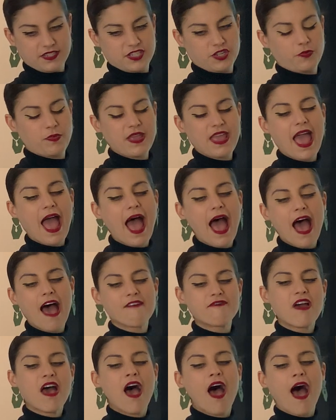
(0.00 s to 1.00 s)
So we
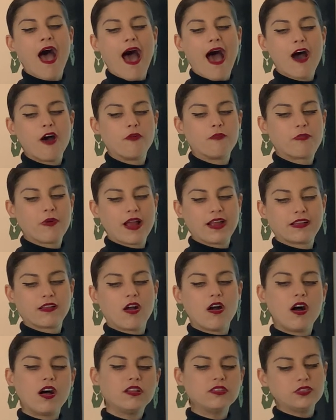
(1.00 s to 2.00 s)
have
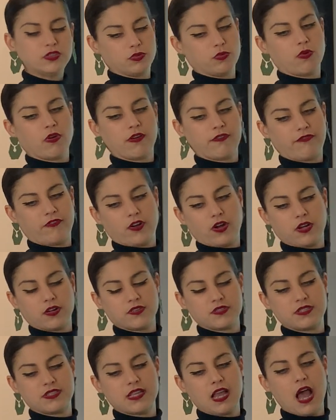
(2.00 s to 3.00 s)
Albrecht
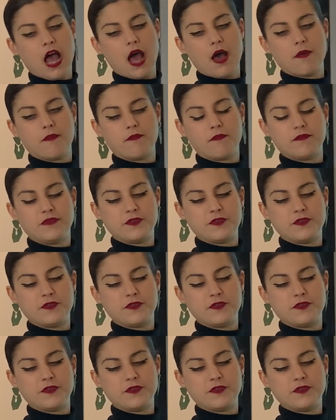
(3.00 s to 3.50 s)
Altdorfer's uh,